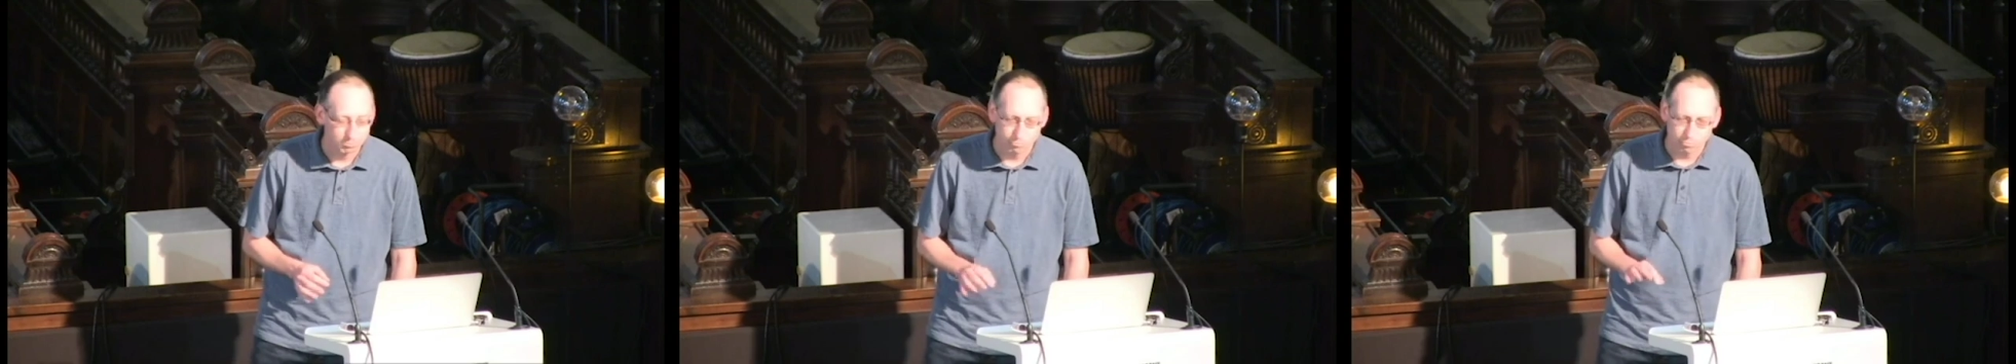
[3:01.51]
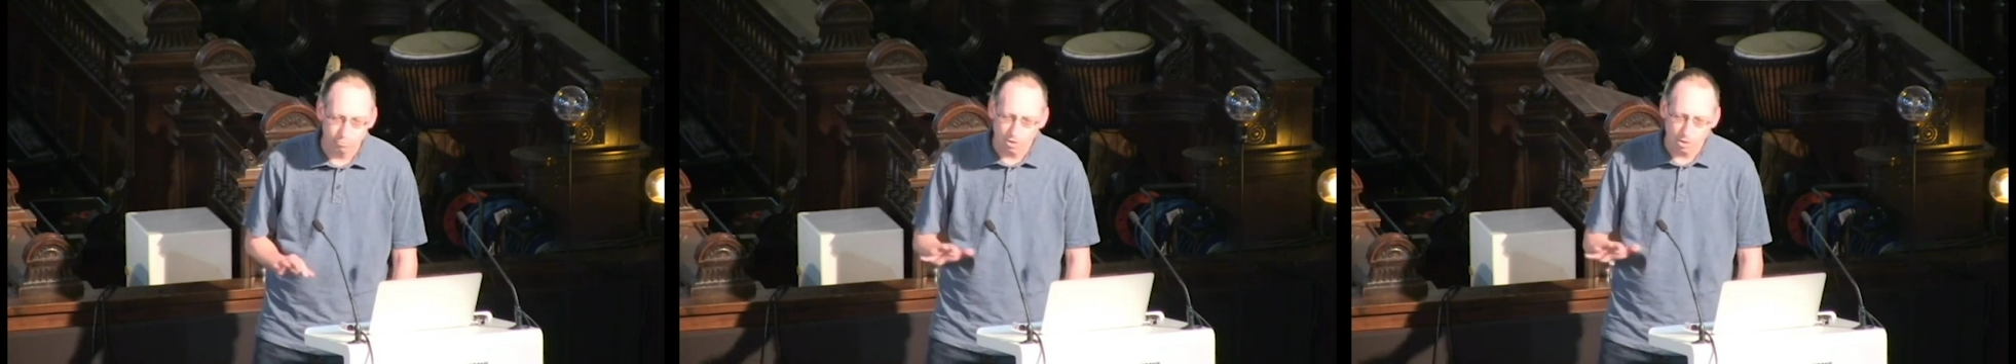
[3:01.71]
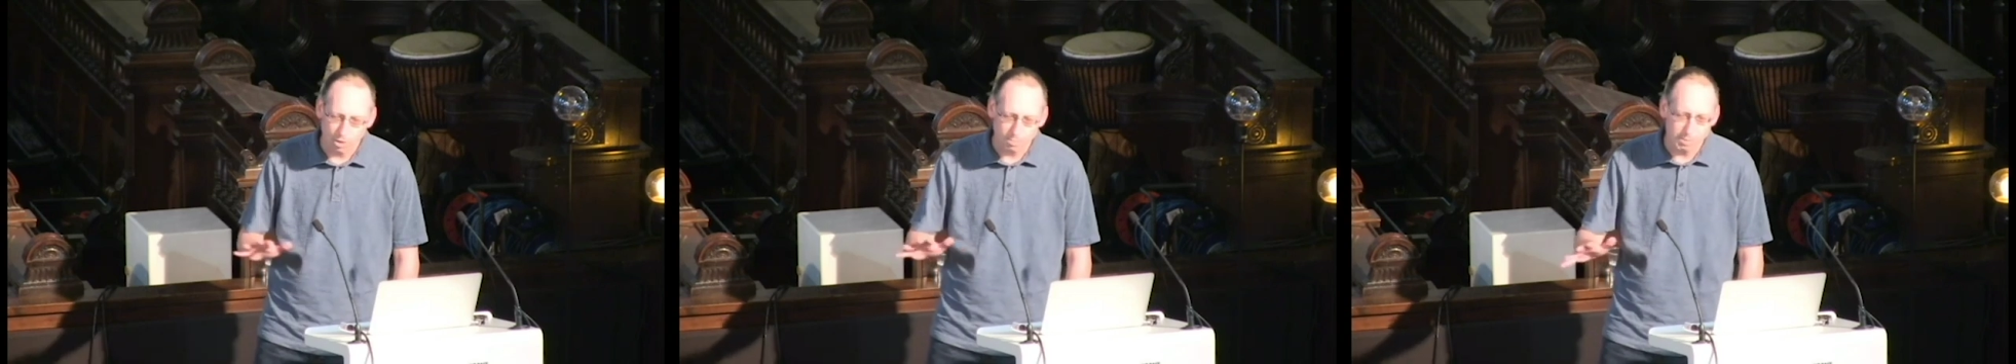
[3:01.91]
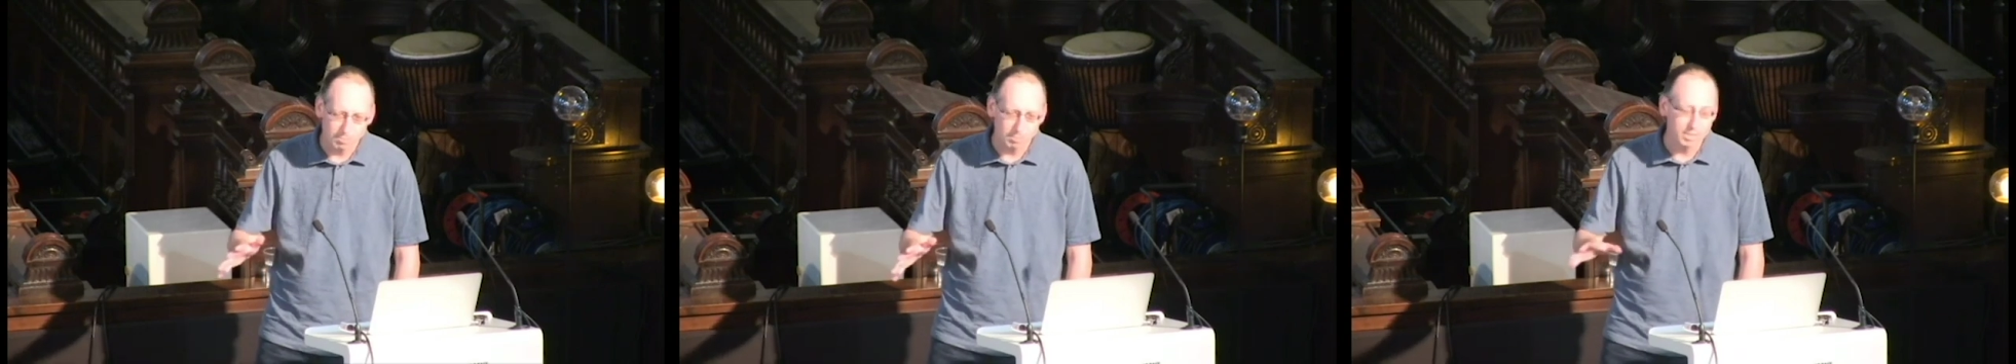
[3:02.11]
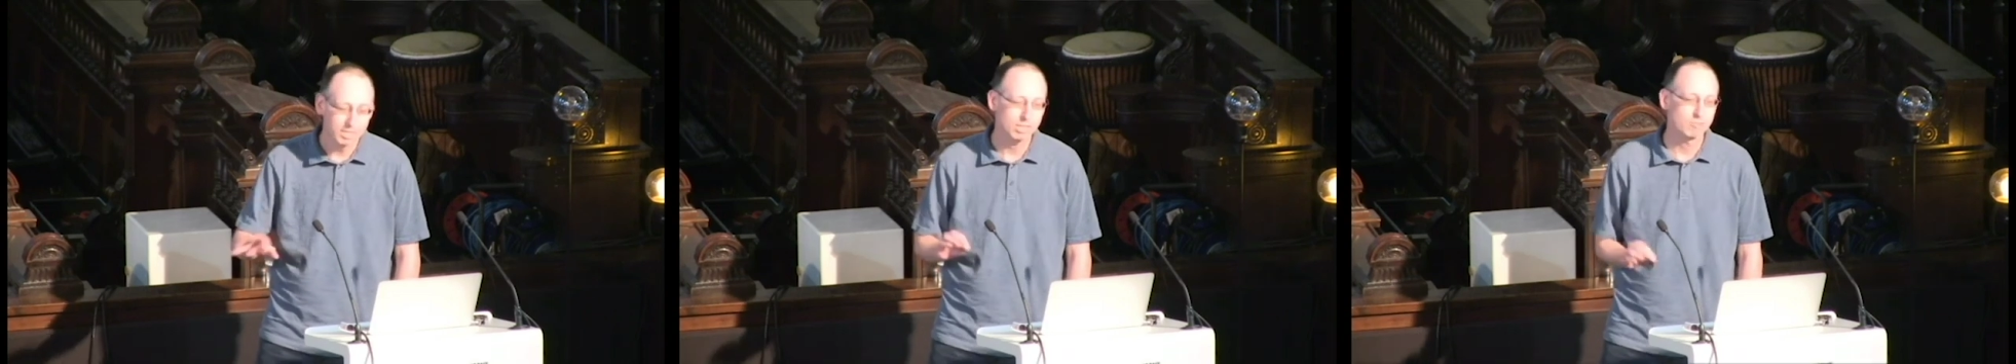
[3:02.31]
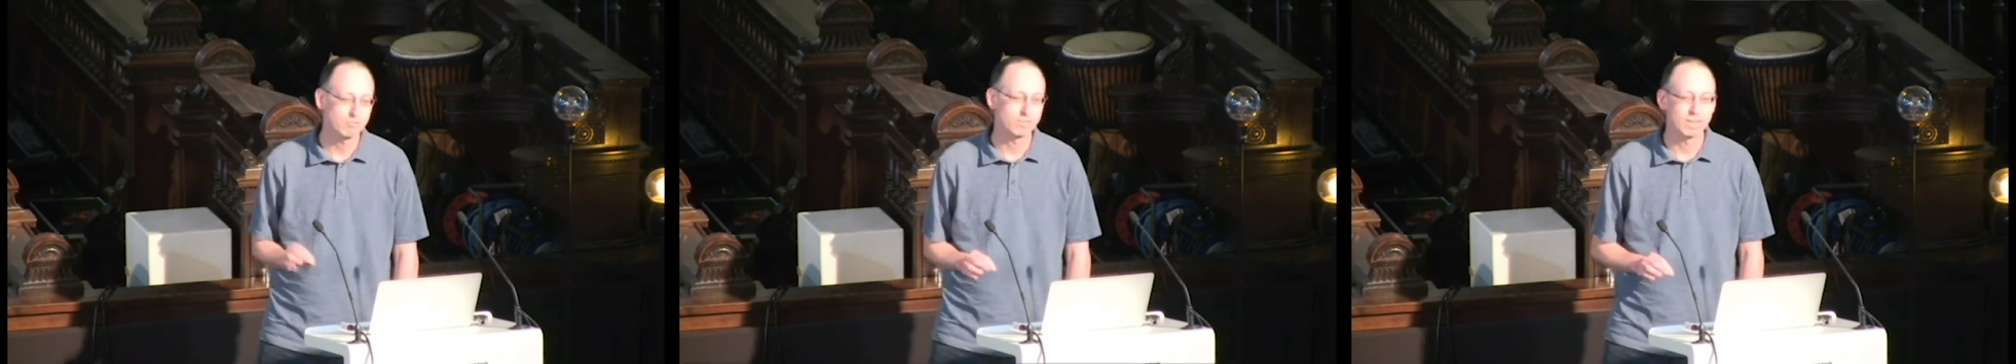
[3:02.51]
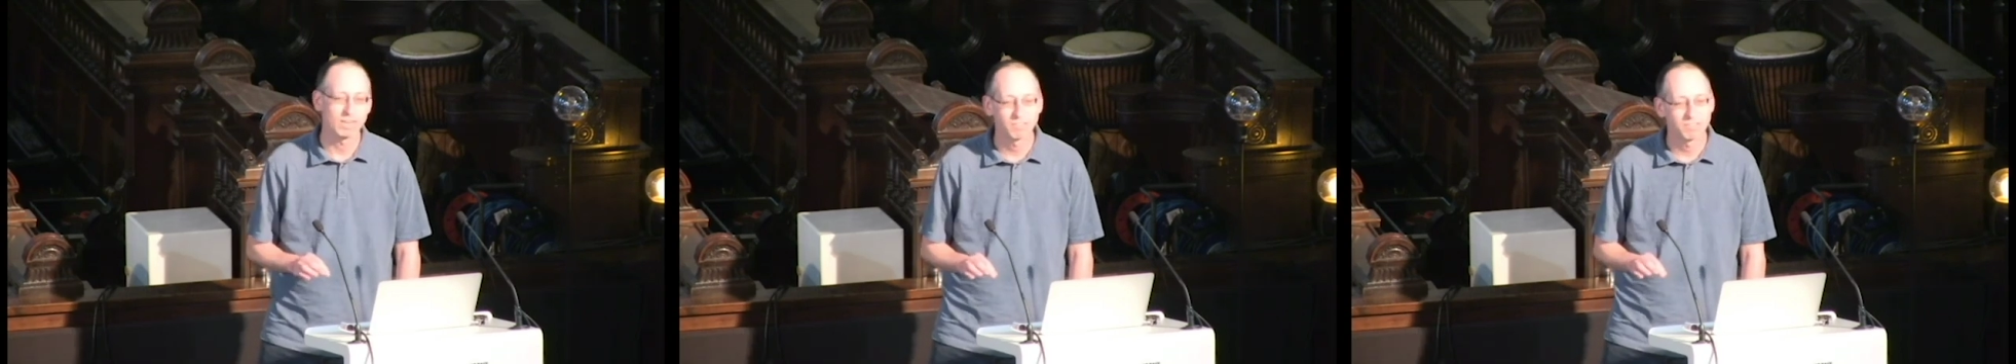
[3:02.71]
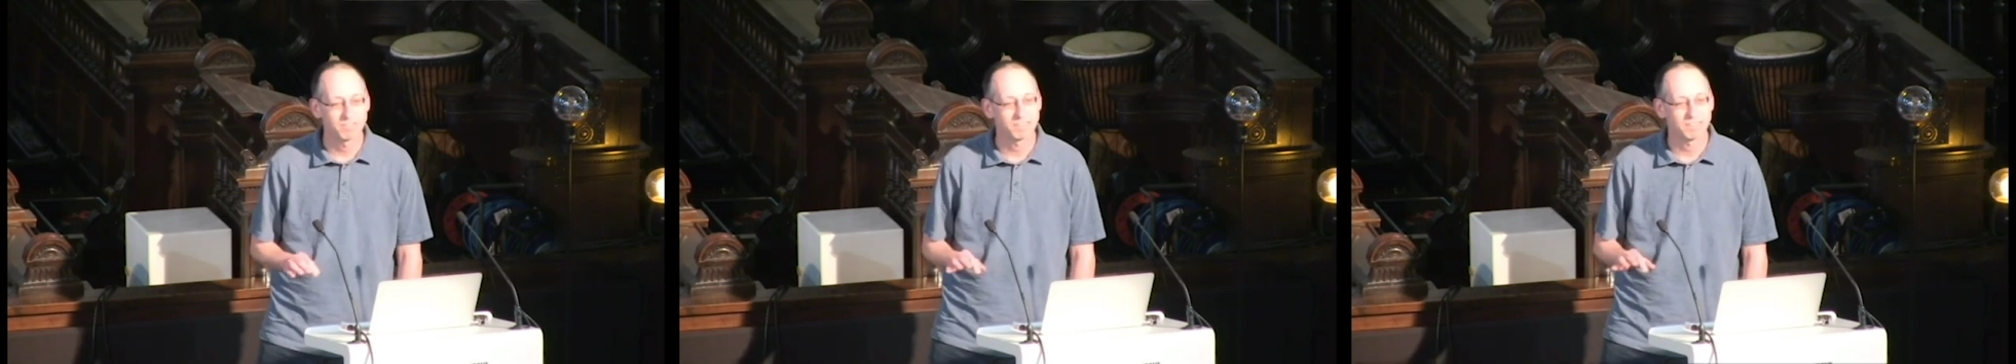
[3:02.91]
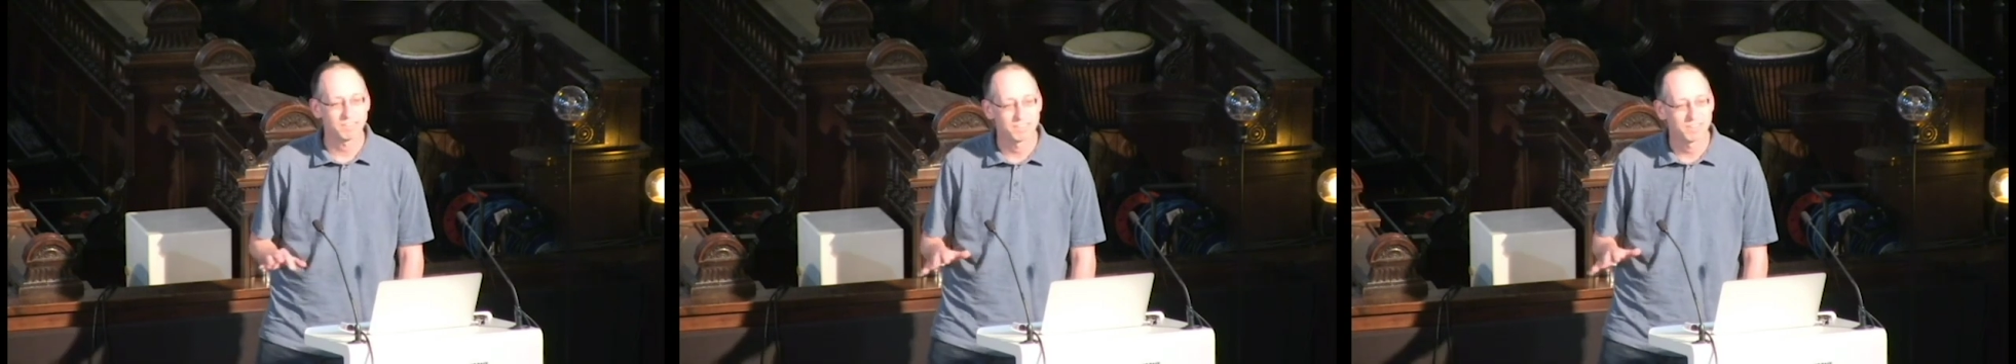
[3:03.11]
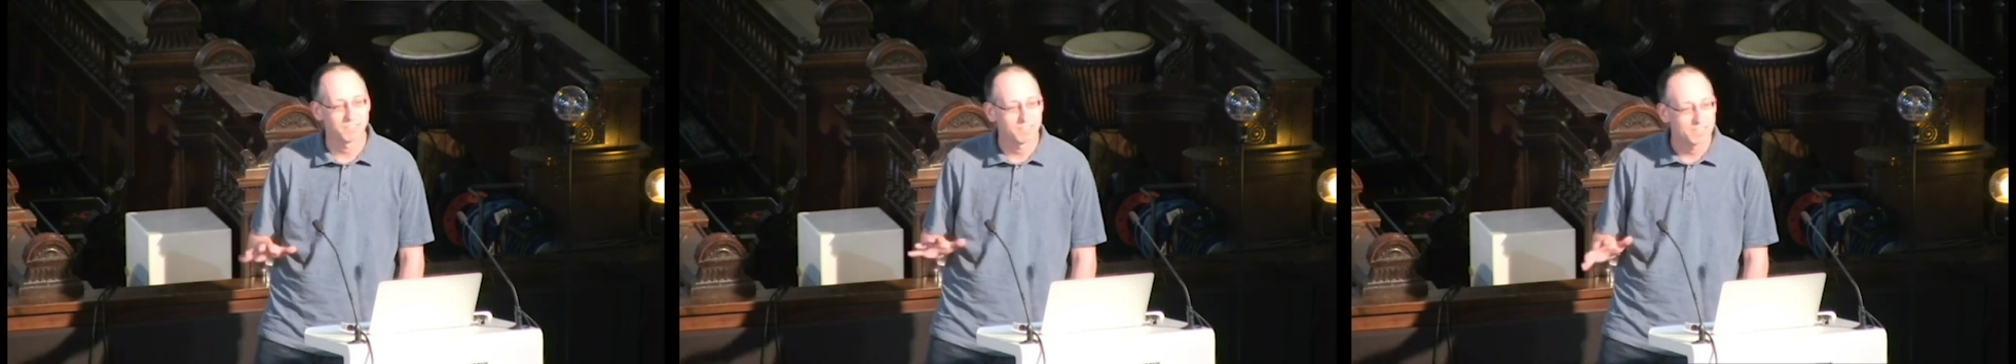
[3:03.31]
Probably around 6,
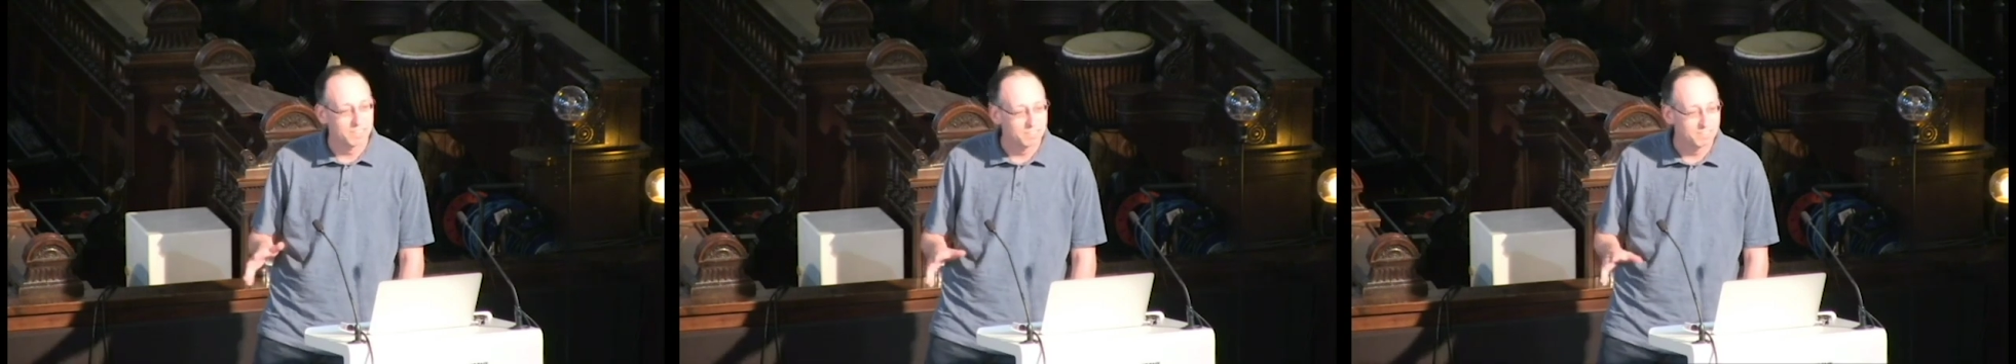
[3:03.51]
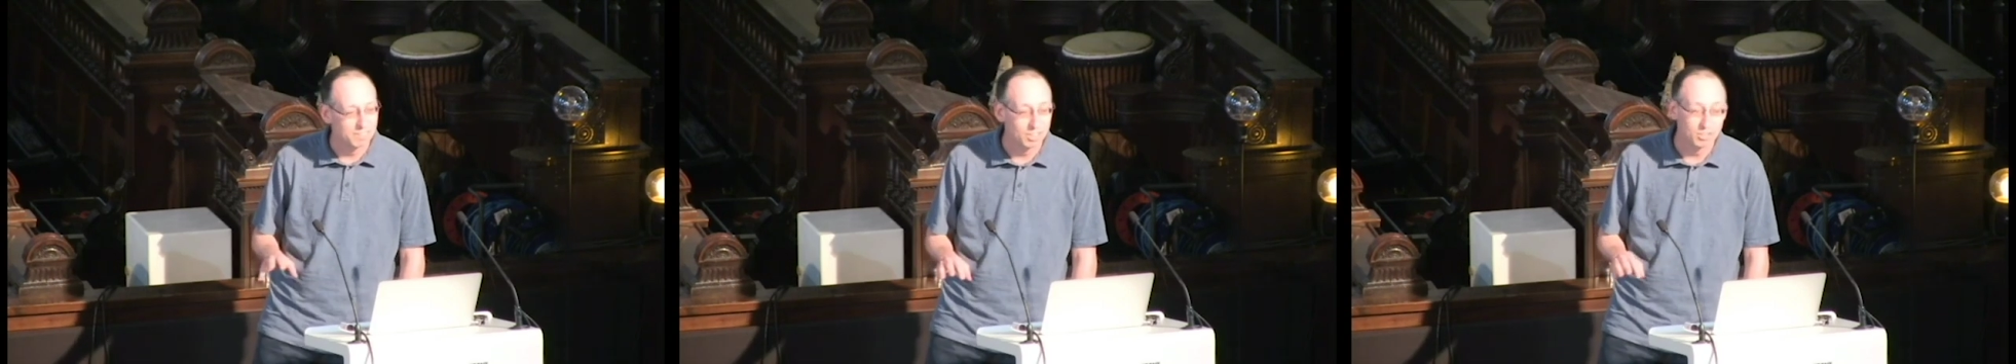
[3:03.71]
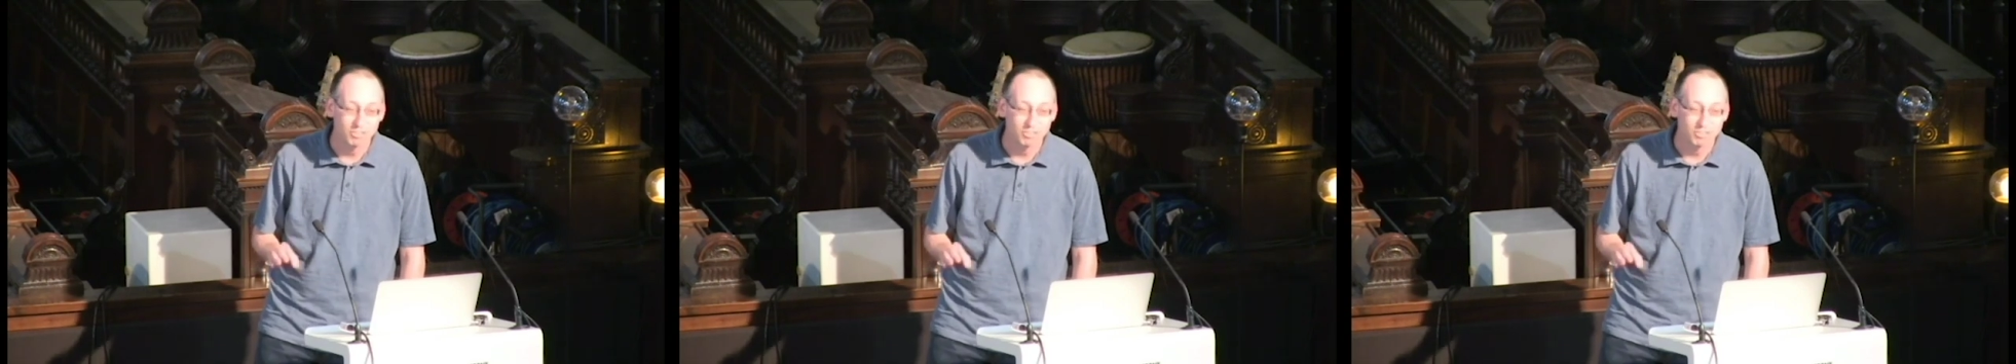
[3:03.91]
7 years ago,